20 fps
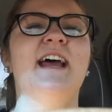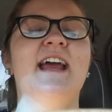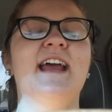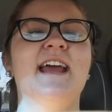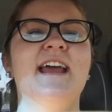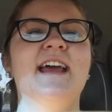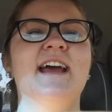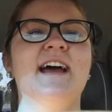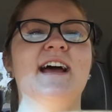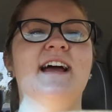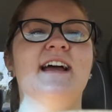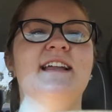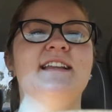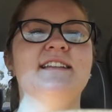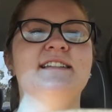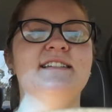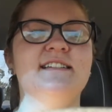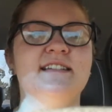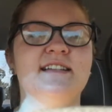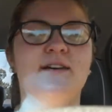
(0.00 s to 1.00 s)

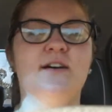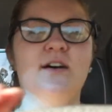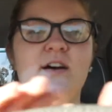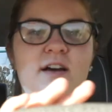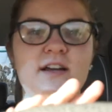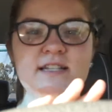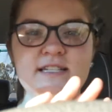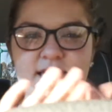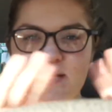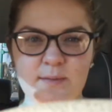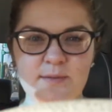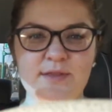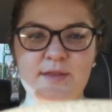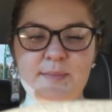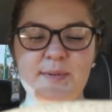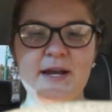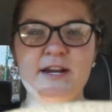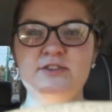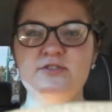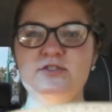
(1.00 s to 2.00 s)
and so
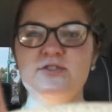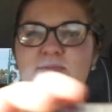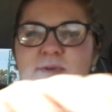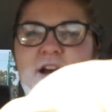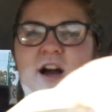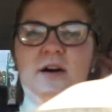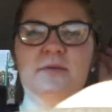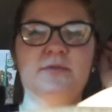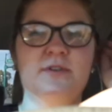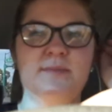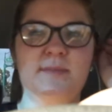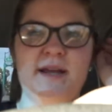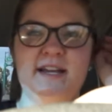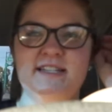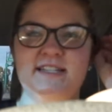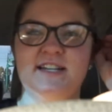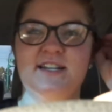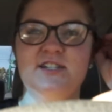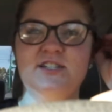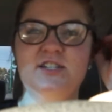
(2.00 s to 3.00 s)
the pictures we got were
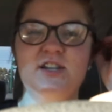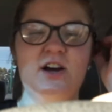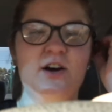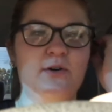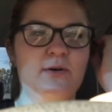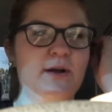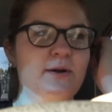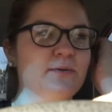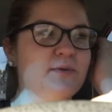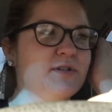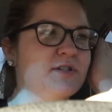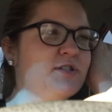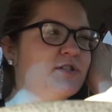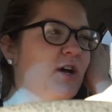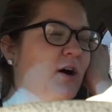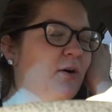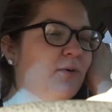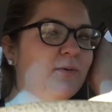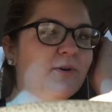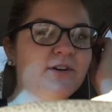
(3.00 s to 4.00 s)
amazing. So it was
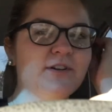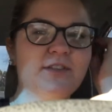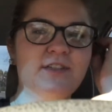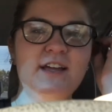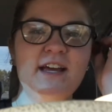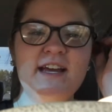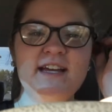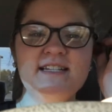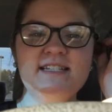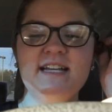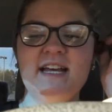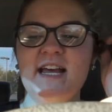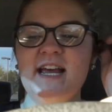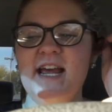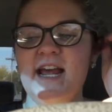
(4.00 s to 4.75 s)
so worth it.